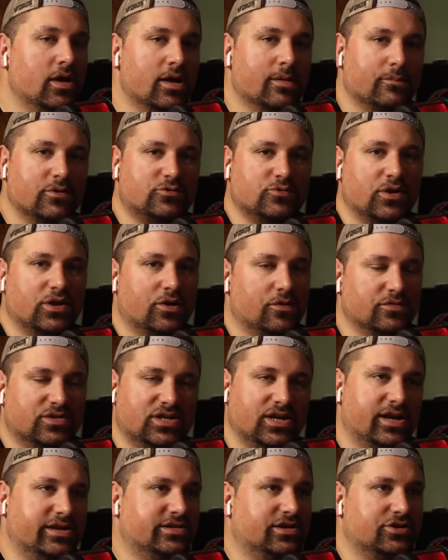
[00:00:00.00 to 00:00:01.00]
between
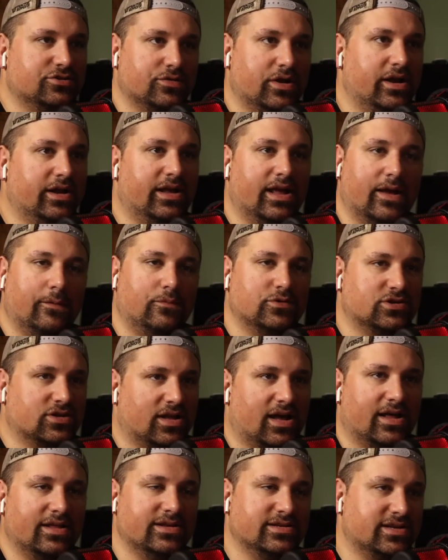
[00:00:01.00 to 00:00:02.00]
OTAs and training camp, which a
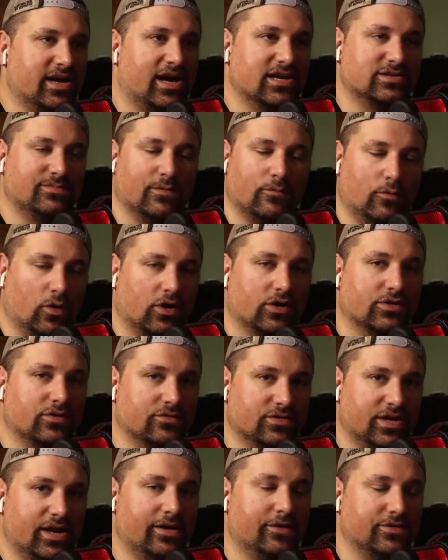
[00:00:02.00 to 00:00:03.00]
lot of these guys have been working their
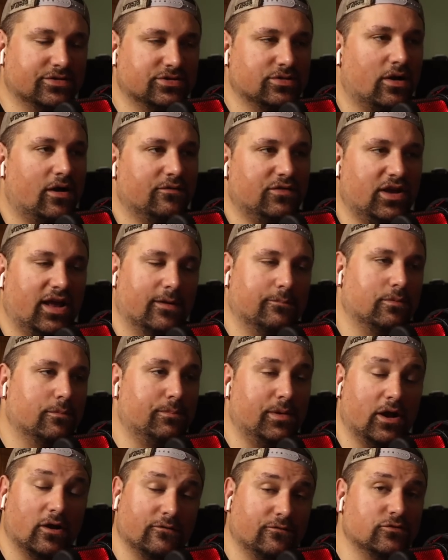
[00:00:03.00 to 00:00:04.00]
tails off to get
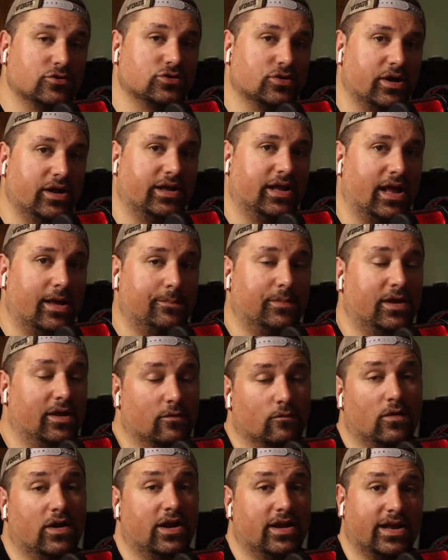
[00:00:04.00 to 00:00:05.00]
prepared for training camp and get
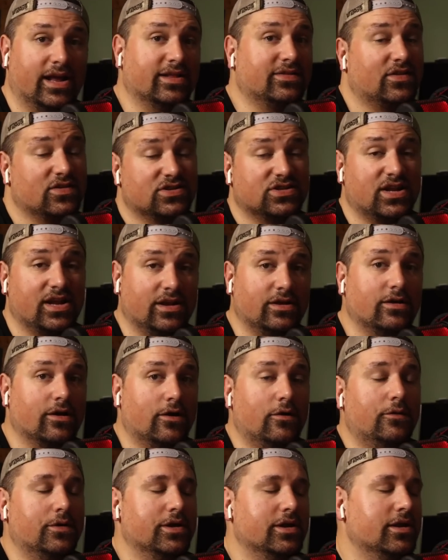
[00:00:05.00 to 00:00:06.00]
ready to get this thing
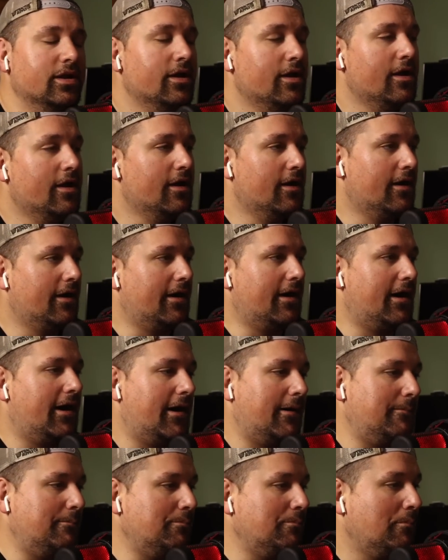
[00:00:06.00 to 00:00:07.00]
going.
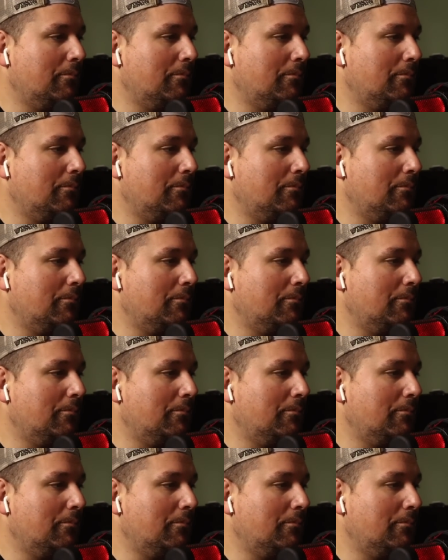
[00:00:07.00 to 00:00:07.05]
You